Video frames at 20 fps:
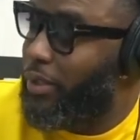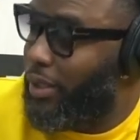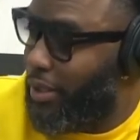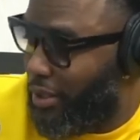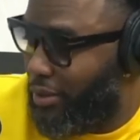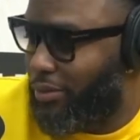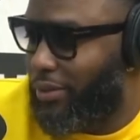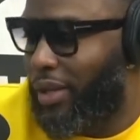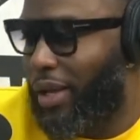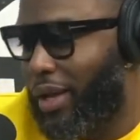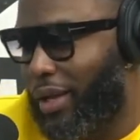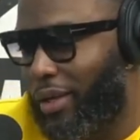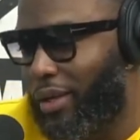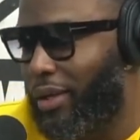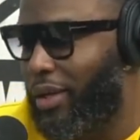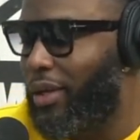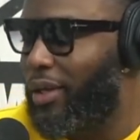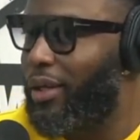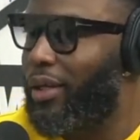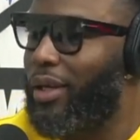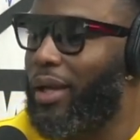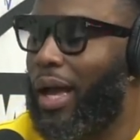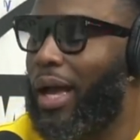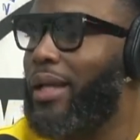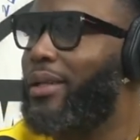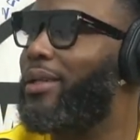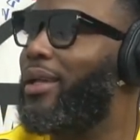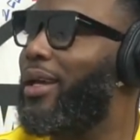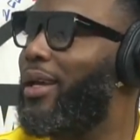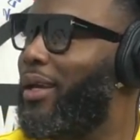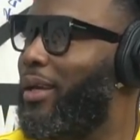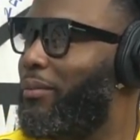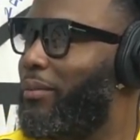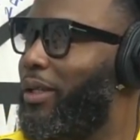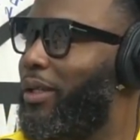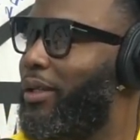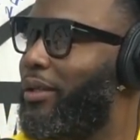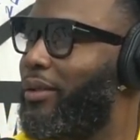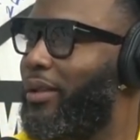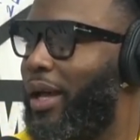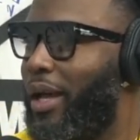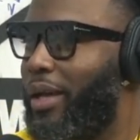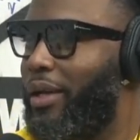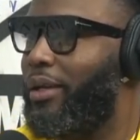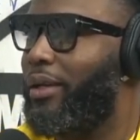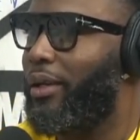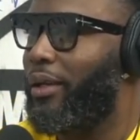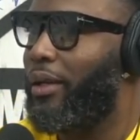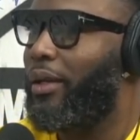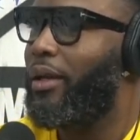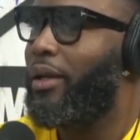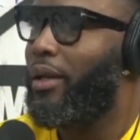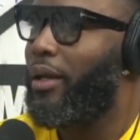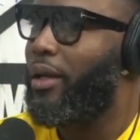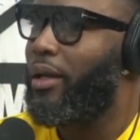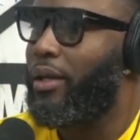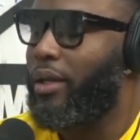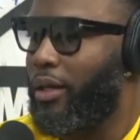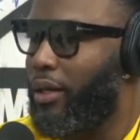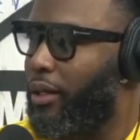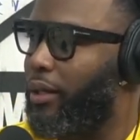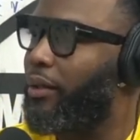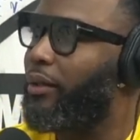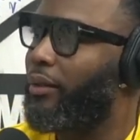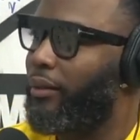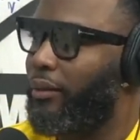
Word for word: Nigga was like, God damn, nigga, like, yeah,